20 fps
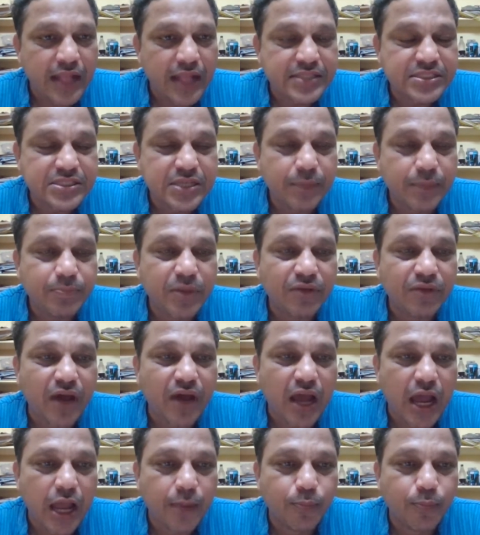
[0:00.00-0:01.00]
accept
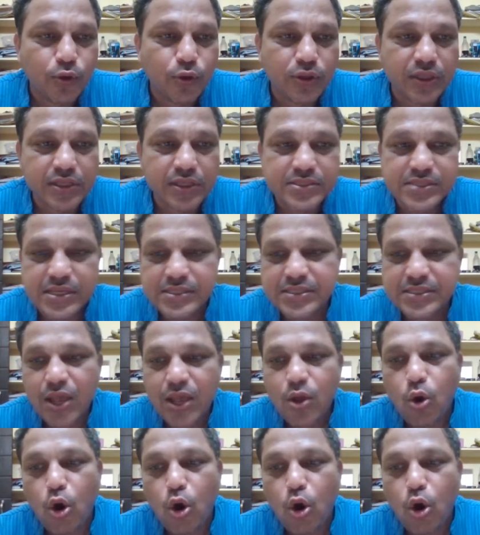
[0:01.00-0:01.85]
our hypothesis